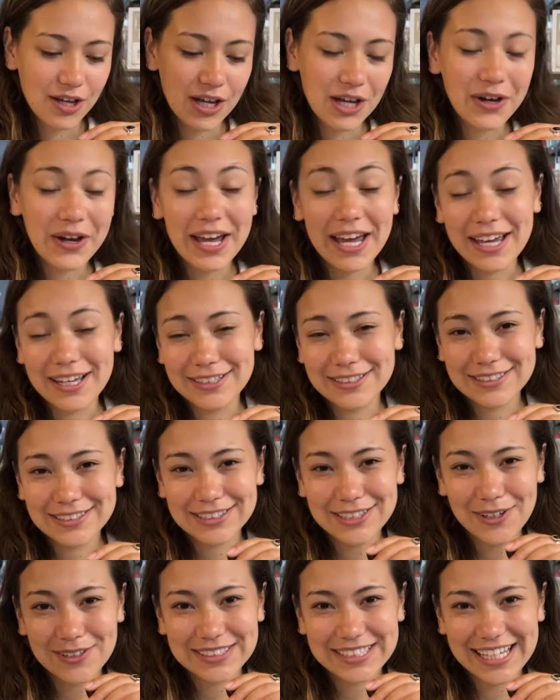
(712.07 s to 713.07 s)
Okay,
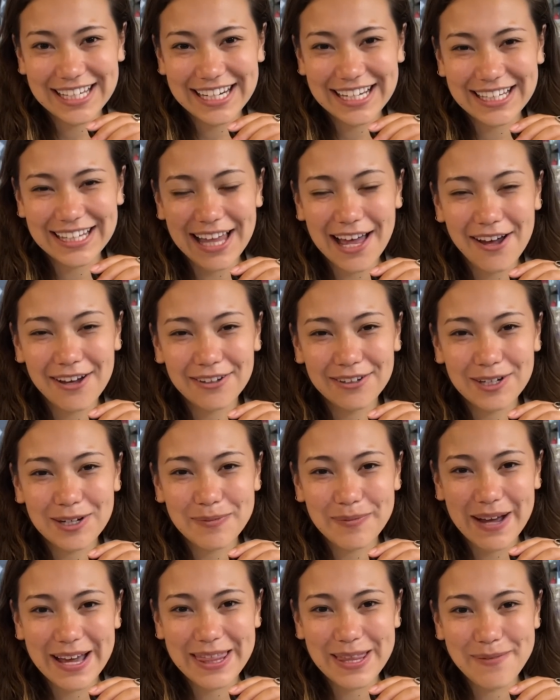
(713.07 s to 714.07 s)
so it's getting louder
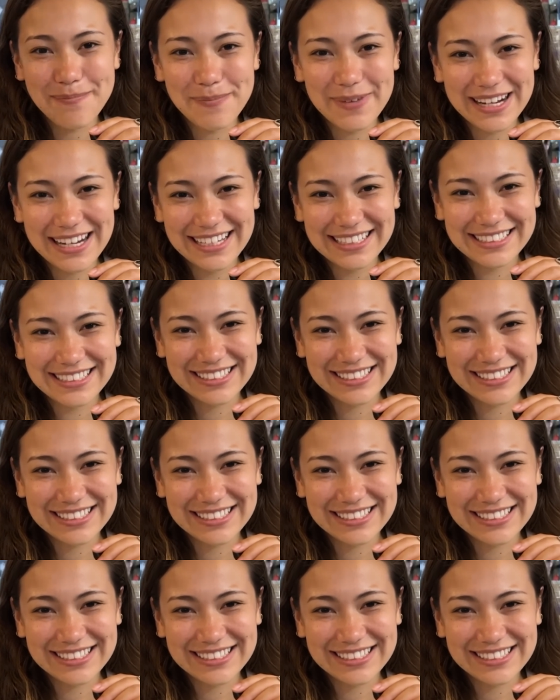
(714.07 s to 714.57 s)
by the minute,